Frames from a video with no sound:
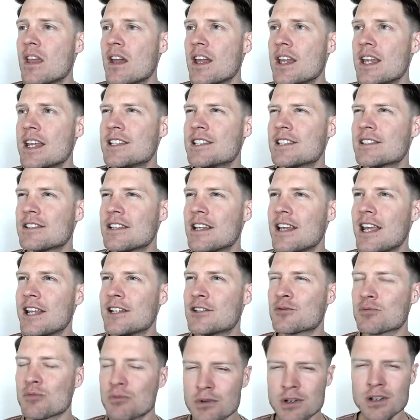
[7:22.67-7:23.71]
it's
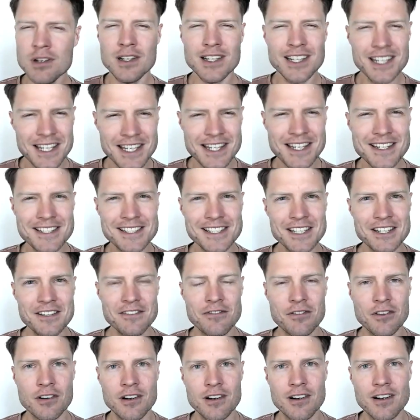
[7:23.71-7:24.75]
really easy
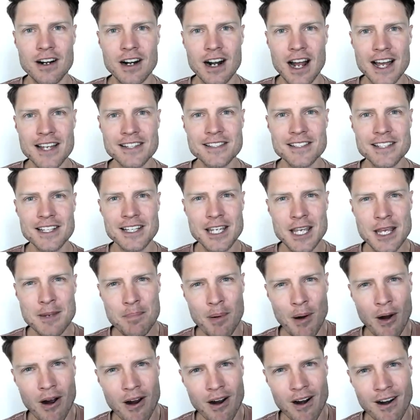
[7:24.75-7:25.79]
for us to keep
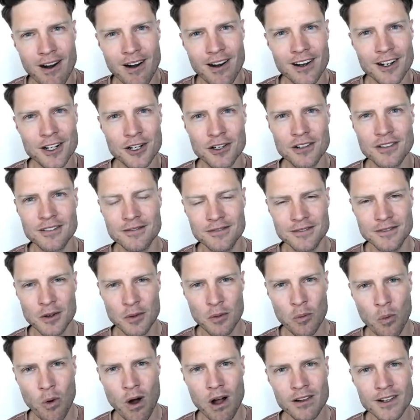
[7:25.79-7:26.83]
our
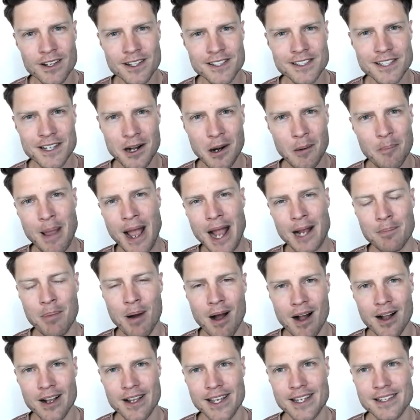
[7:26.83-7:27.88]
wallets in our back
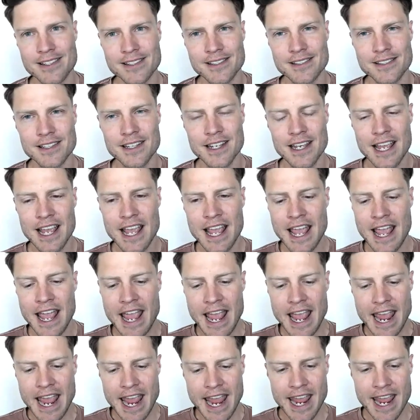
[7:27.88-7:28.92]
pockets.
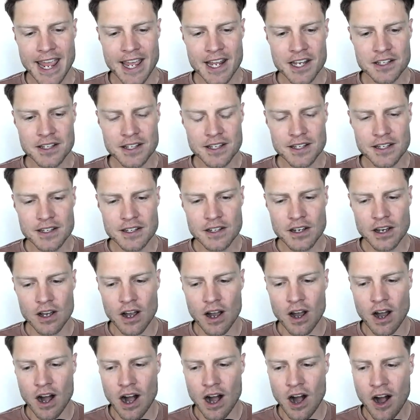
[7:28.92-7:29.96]
And
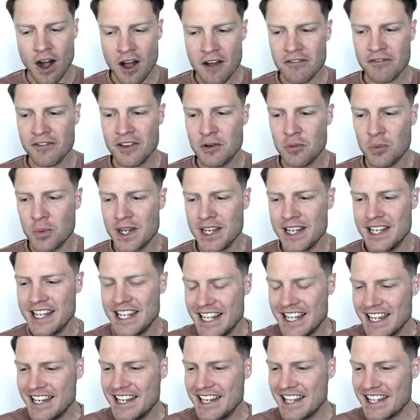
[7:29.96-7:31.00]
often we
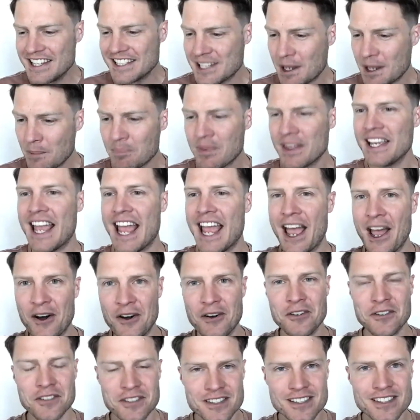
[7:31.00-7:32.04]
need something
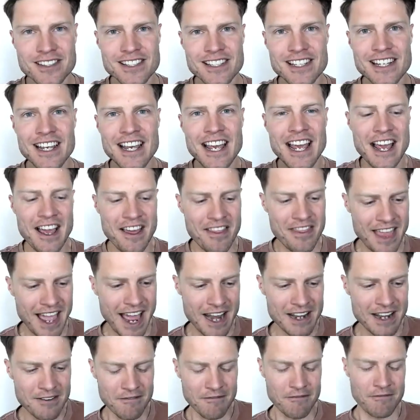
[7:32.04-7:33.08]
else
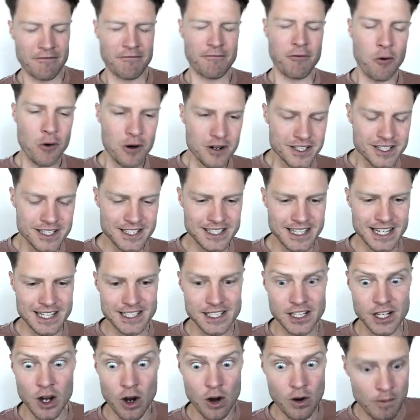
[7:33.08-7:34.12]
that forces us to
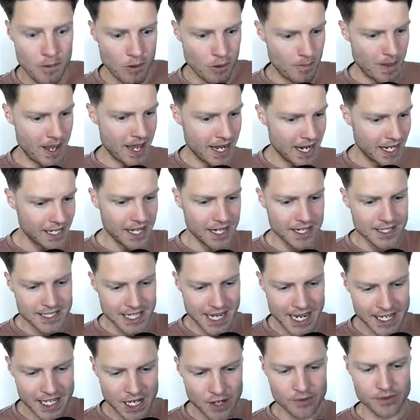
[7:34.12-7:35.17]
go, oh man, I got to
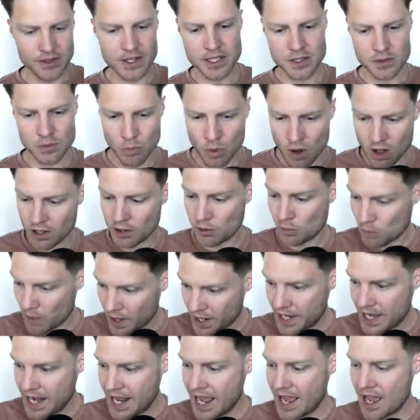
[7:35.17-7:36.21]
take out this wallet right
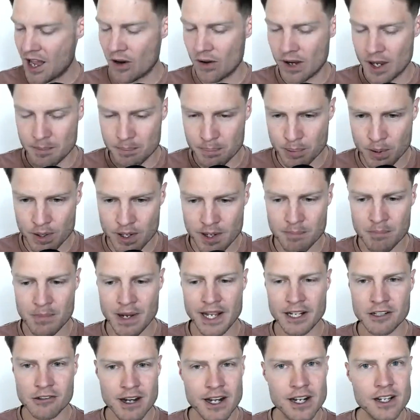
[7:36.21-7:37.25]
now and put in my
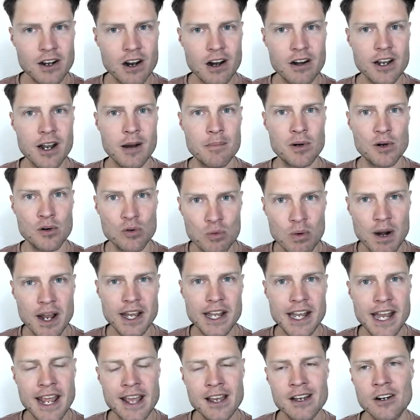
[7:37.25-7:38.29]
credit card number right
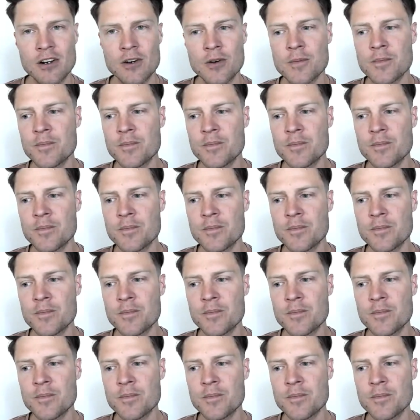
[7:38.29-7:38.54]
now.